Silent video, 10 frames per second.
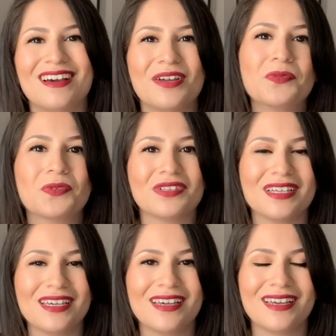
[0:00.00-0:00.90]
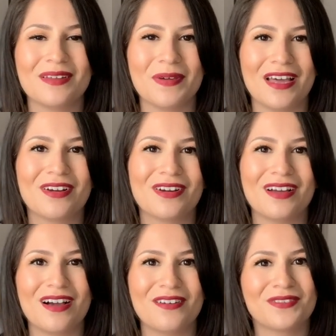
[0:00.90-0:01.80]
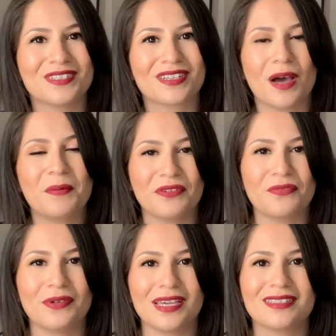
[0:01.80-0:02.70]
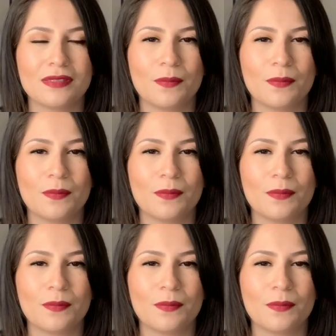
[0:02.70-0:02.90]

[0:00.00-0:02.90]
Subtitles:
unruly in a matter of just a couple of weeks.